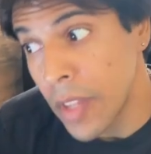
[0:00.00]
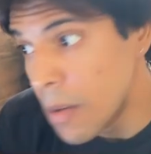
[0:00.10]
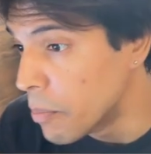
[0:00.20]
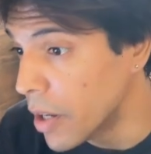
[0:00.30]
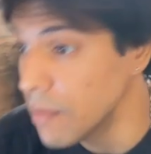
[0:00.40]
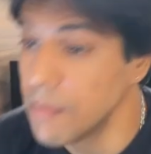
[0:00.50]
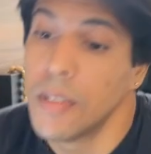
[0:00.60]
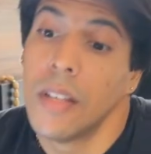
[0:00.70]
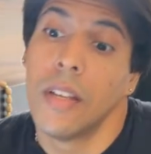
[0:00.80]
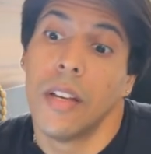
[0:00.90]
But
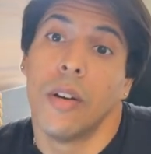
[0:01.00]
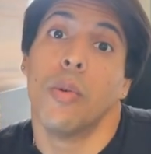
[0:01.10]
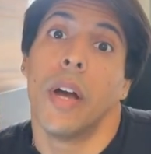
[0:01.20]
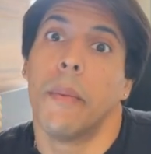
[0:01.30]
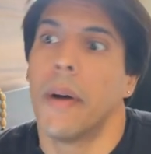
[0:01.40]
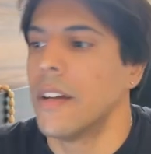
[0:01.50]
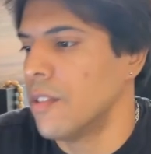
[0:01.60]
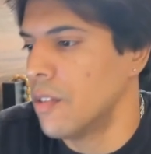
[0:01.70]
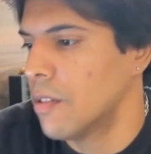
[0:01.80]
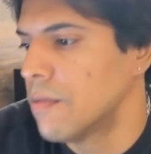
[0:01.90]
who am I?
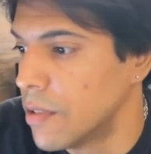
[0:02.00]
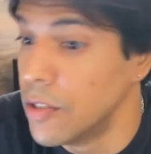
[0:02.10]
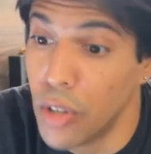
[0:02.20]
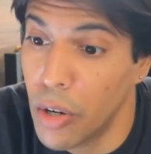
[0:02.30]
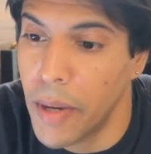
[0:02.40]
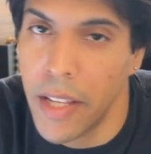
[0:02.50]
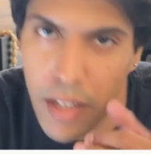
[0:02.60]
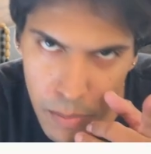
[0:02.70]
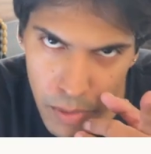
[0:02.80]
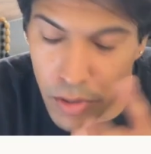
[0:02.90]
Nobody
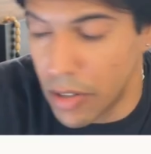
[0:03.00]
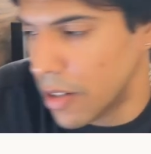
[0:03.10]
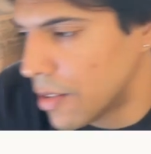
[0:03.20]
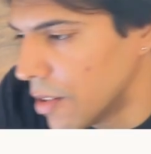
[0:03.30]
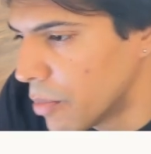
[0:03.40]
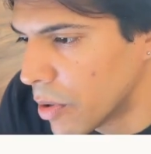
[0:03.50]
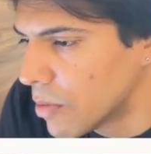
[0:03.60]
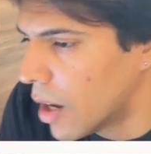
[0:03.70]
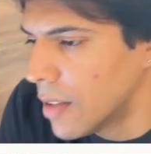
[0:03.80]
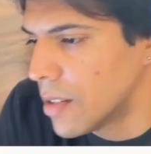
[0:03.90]
yet, but you're gonna see, bro.
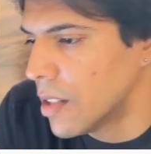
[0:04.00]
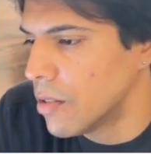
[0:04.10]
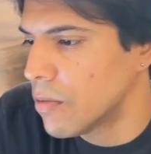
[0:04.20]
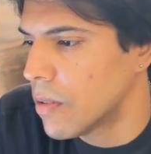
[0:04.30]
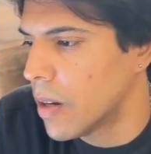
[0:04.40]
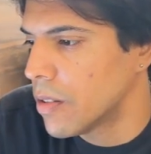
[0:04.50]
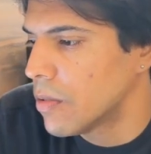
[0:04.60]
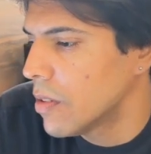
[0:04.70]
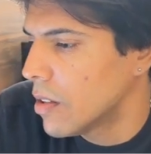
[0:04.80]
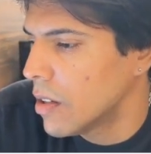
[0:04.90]
I'm telling you, right?
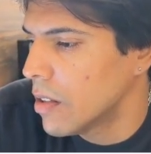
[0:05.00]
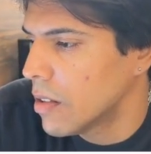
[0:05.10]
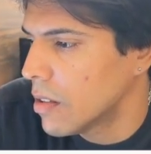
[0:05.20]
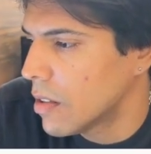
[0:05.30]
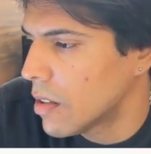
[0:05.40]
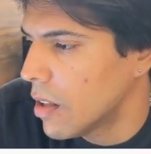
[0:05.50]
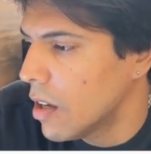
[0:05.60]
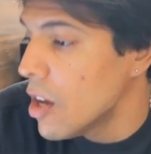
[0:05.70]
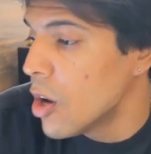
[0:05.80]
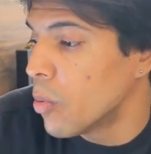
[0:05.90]
To the day,
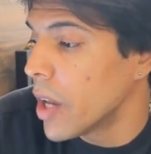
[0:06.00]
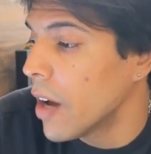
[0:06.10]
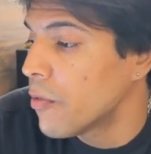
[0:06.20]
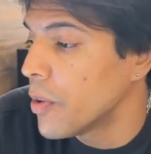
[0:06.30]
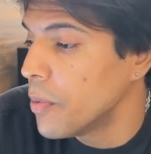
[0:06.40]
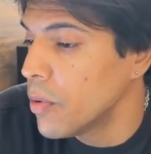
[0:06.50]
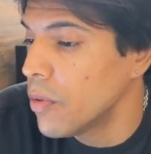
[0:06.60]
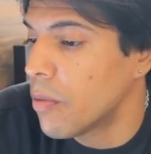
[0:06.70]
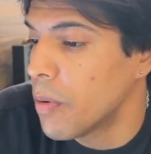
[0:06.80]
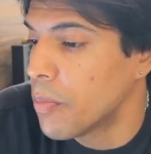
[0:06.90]
we have reviewed
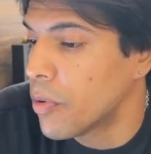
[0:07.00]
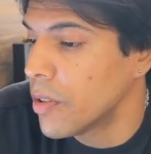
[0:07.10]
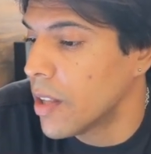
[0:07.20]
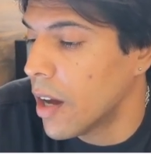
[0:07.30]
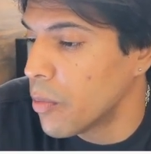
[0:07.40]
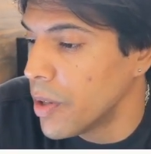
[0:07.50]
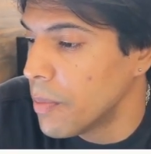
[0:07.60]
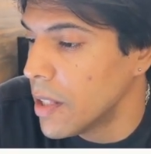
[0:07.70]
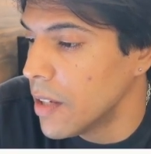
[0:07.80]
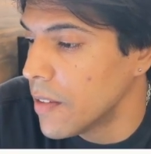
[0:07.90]
the report that we
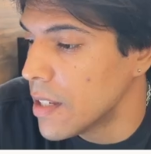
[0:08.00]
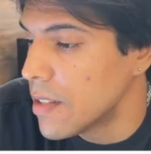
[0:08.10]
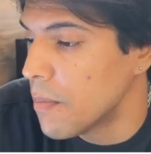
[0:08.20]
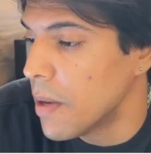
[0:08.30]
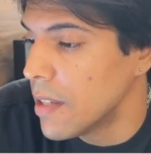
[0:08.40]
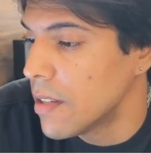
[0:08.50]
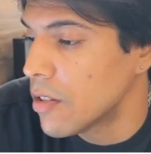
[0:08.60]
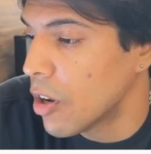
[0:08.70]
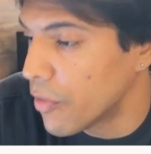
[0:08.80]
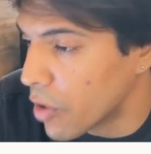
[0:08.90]
believe is the basis
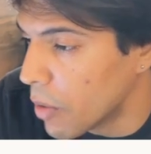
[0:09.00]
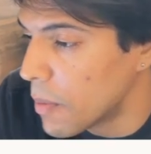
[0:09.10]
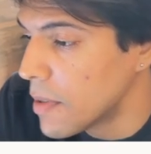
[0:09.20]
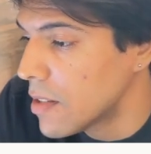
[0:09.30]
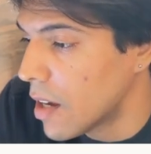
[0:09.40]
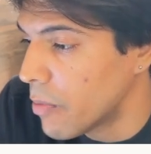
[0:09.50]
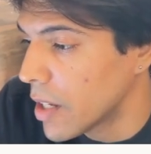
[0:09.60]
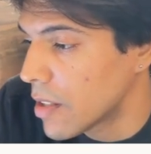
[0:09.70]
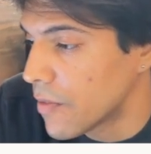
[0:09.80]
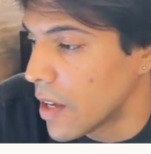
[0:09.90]
of government's
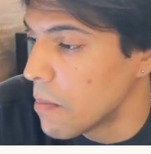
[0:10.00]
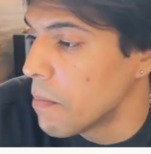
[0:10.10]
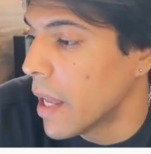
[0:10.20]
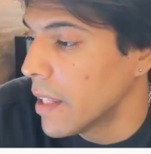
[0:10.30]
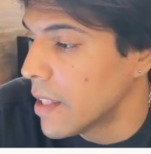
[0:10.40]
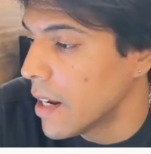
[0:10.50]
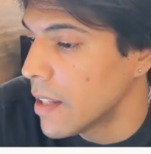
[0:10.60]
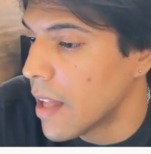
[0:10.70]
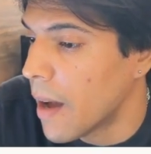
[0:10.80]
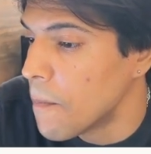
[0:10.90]
directive and
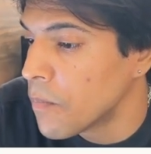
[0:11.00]
validated the